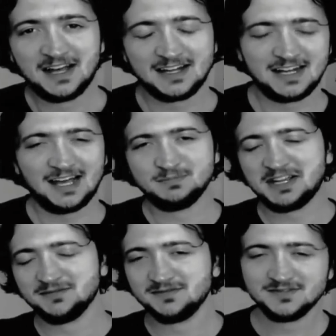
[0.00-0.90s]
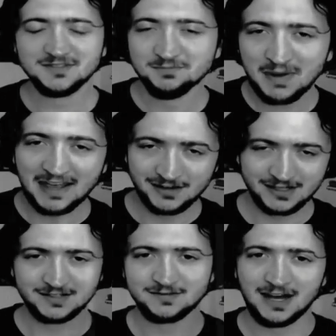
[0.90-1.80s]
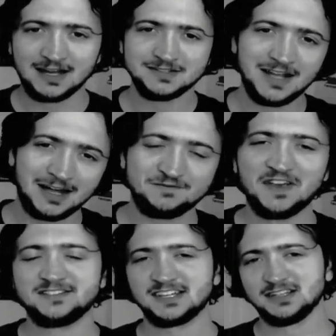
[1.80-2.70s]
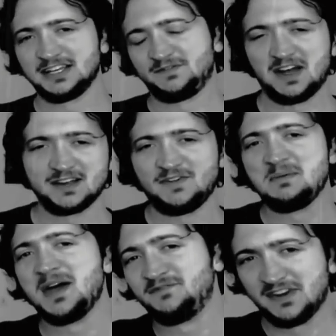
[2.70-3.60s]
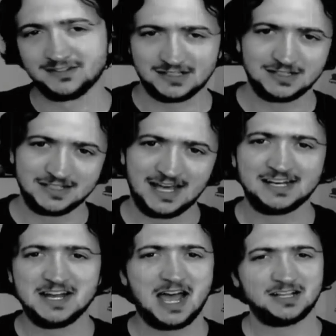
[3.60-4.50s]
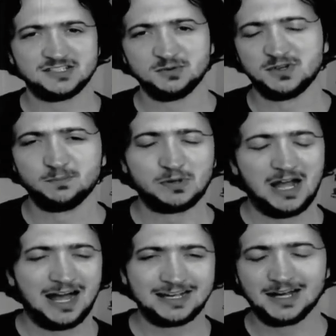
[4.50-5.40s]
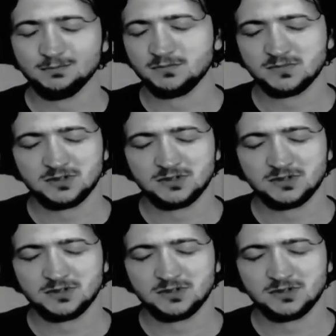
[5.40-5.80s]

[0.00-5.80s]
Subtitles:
I mean, mentally, not physically. If I meant physically, that analogy would imply I'm